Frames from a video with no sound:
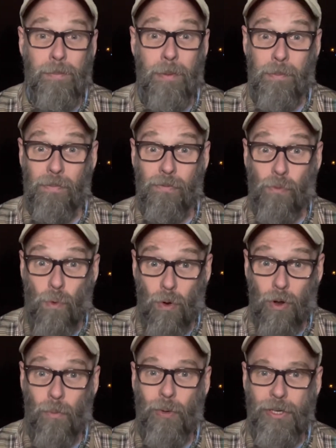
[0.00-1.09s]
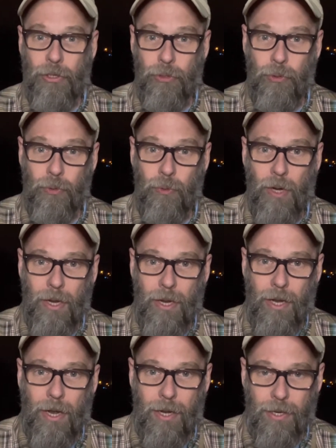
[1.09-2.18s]
But before we do
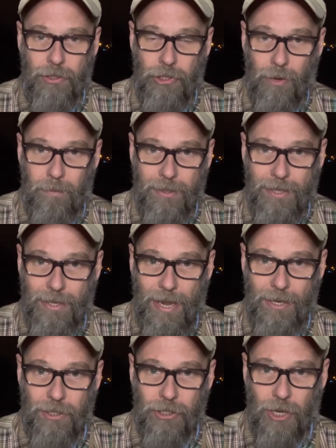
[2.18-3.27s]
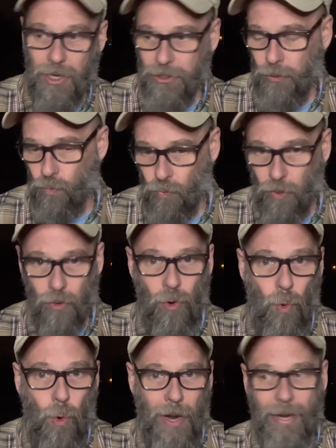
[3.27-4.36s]
jump into that discussion, real
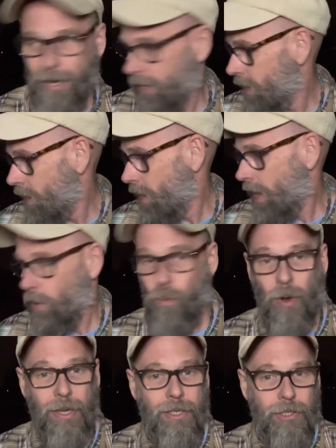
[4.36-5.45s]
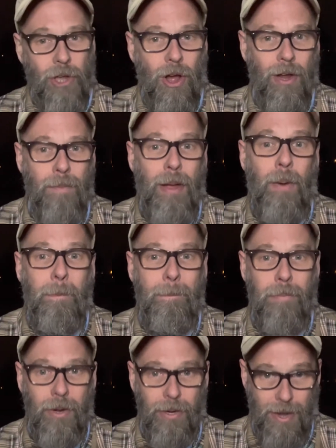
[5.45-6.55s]
quick, I wanted to talk about
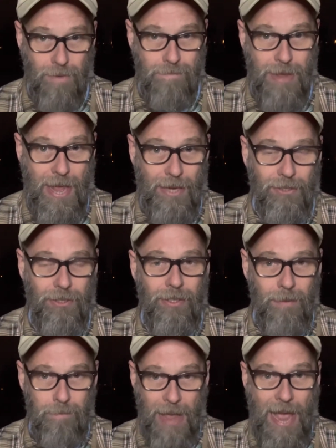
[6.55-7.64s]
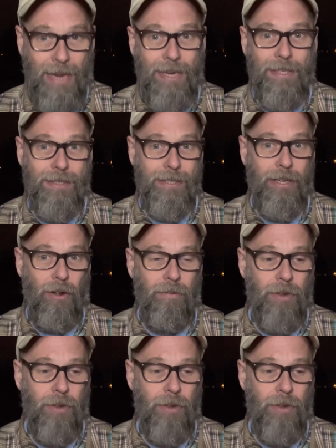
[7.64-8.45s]
bug out bags, the bag itself.